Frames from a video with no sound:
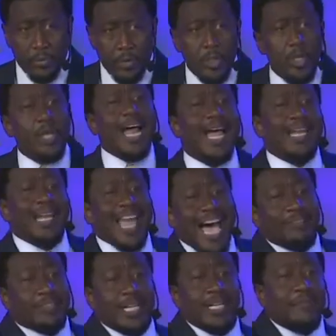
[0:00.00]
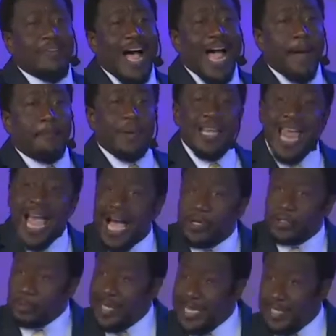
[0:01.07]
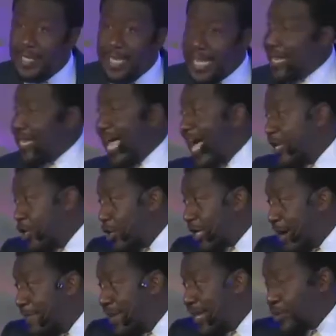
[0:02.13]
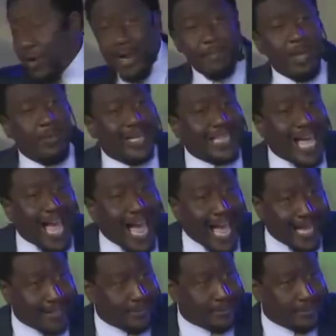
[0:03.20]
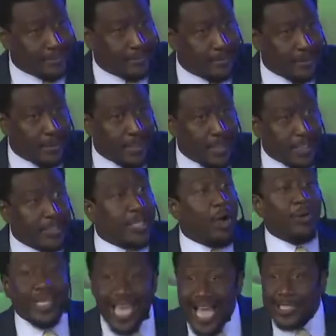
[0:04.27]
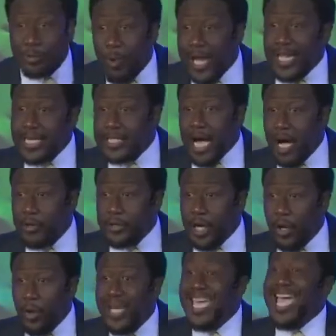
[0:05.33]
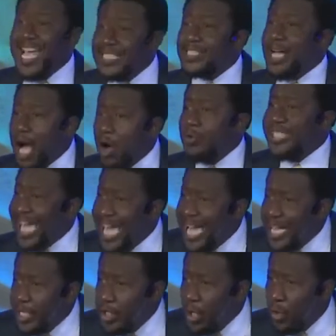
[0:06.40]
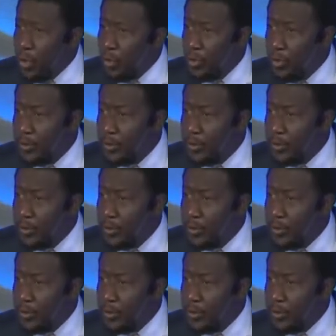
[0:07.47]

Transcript: You done left the divine pronouncement, and now you come in agreement with that. So guess what it's going to do? It's going to kill you.